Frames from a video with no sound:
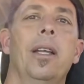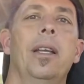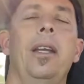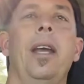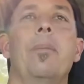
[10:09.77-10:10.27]

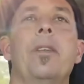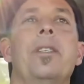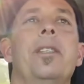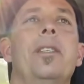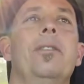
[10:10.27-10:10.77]
Damn this
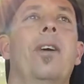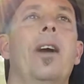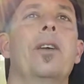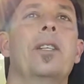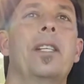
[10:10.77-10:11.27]

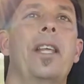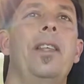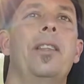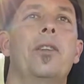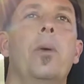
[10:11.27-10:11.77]
virus, because I
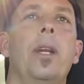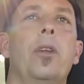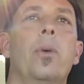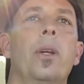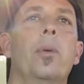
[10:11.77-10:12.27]
think the
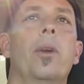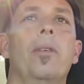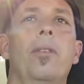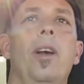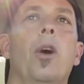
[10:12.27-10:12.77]
2020 would
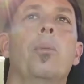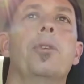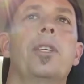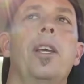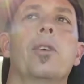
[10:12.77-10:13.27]
have helped
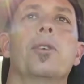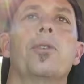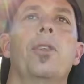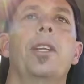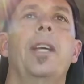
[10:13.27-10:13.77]
sales
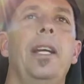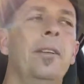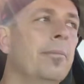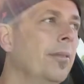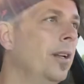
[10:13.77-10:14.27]
for the
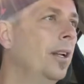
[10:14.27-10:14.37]
Titan.